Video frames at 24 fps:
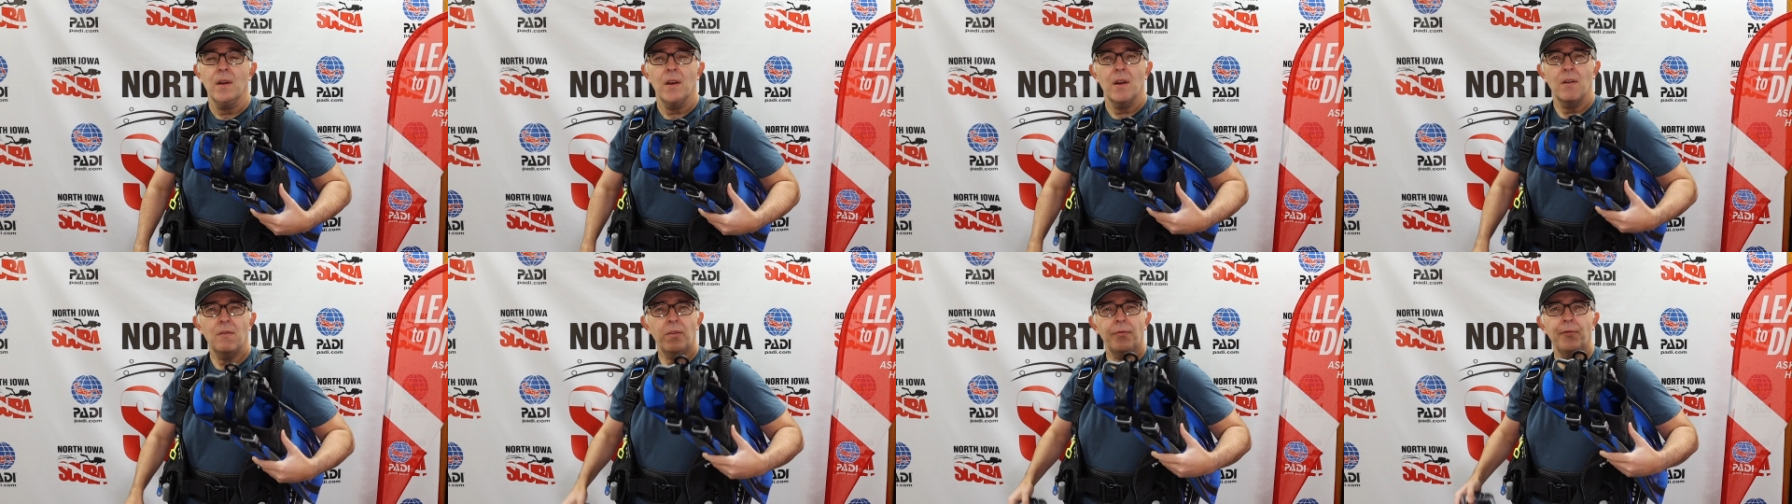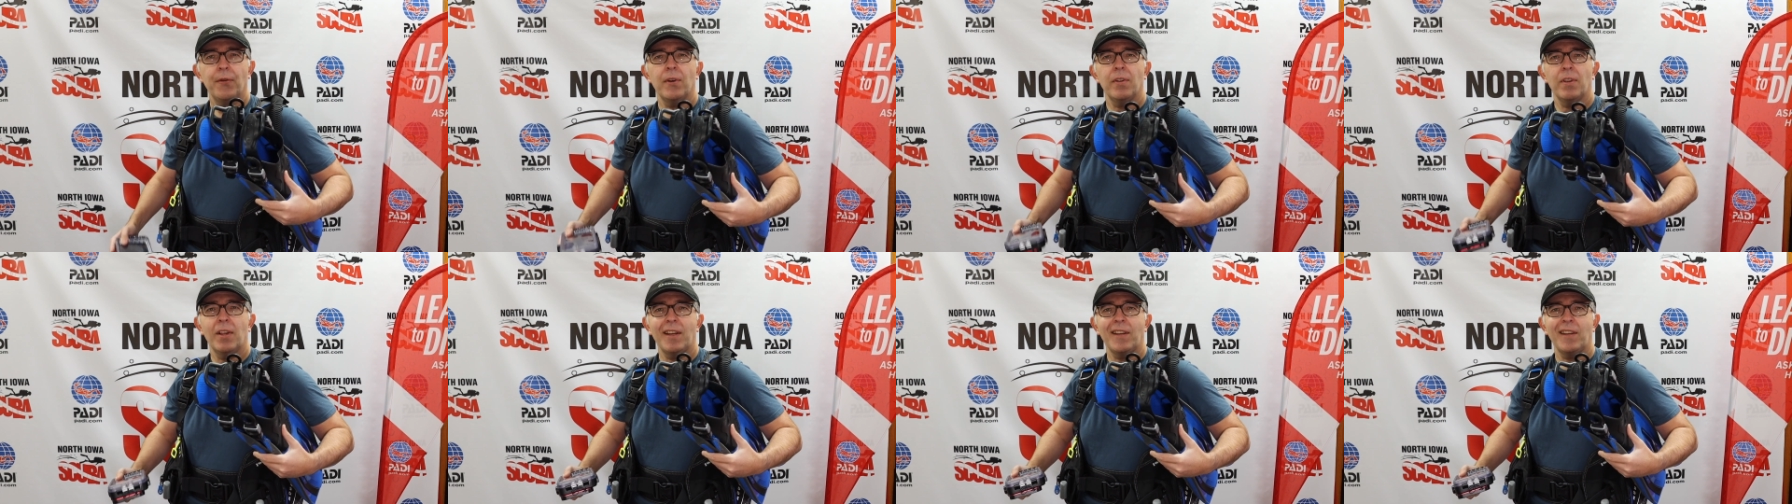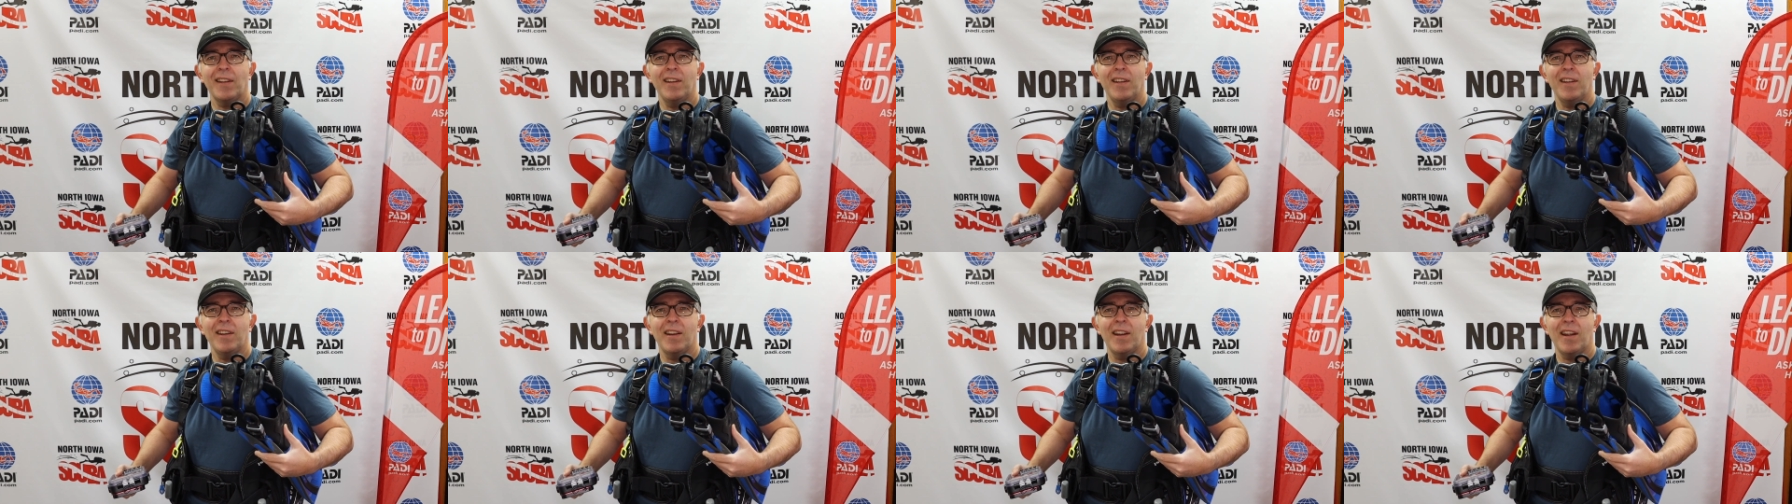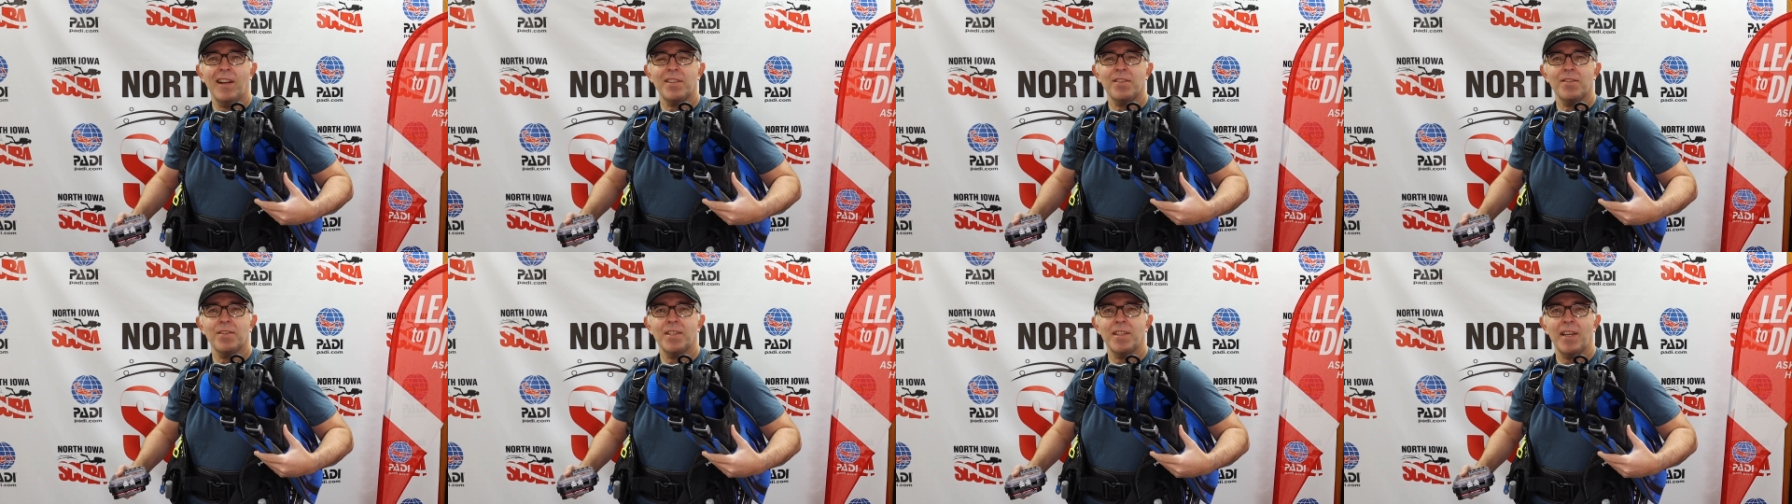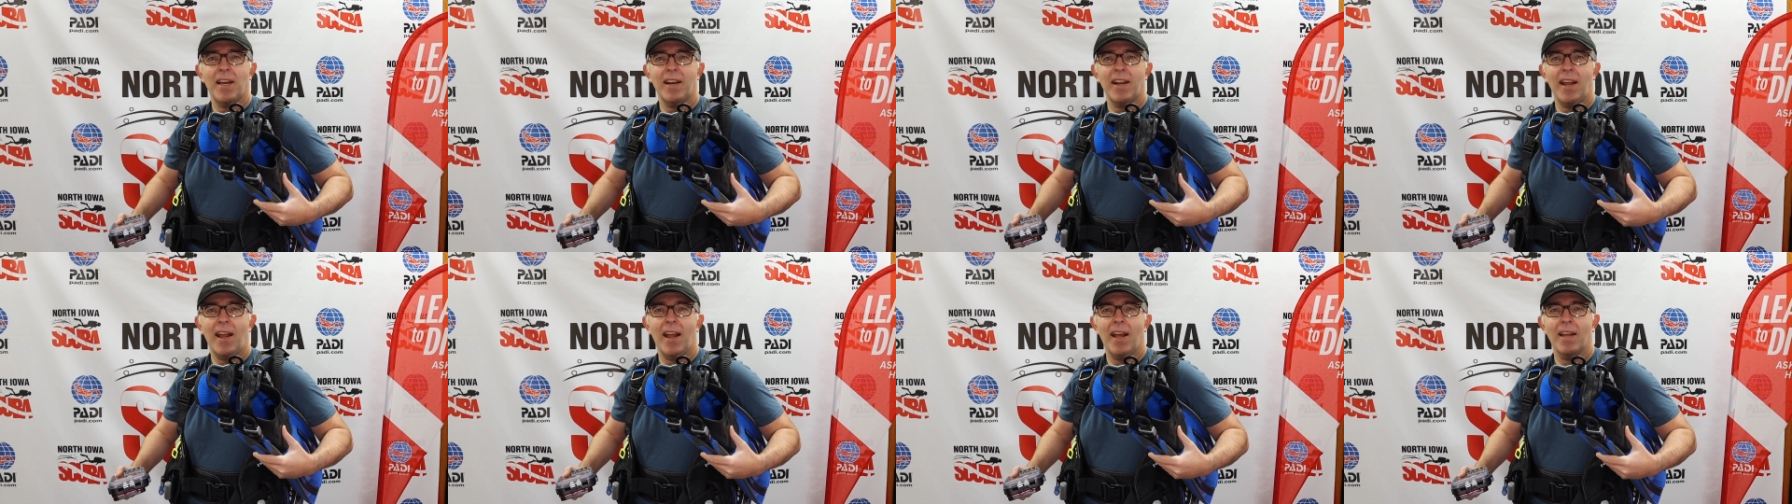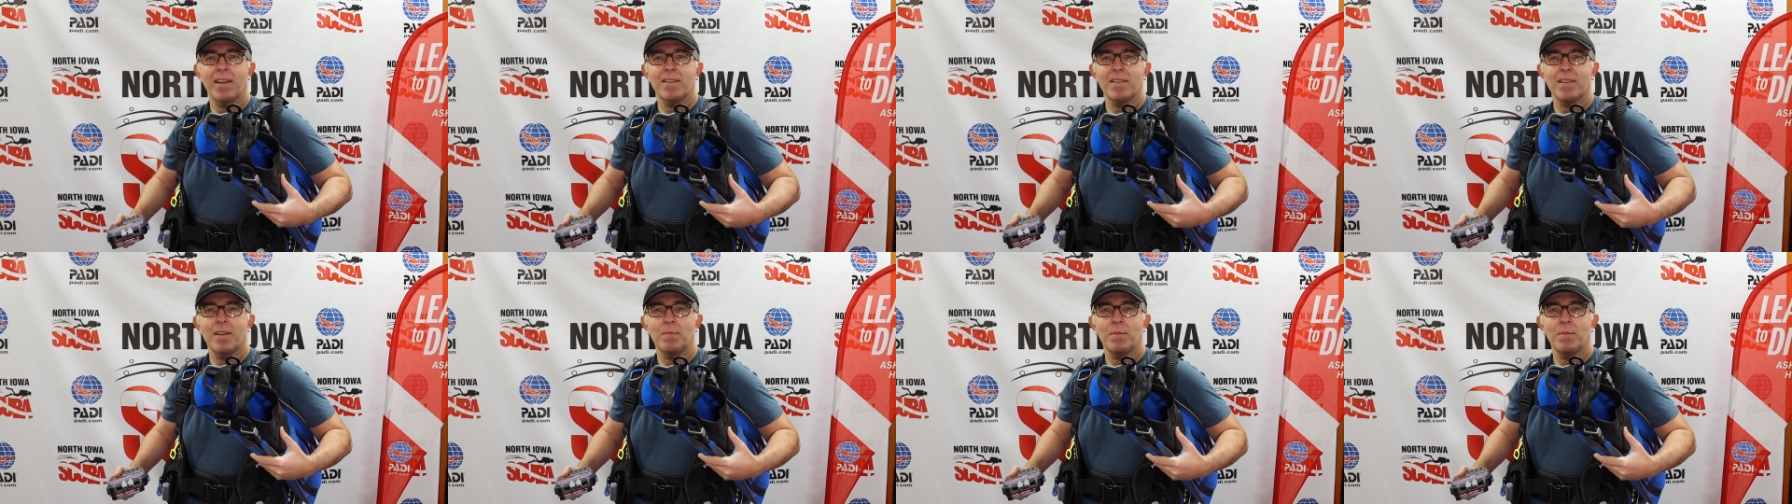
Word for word: Ever feel like you need an extra set of hands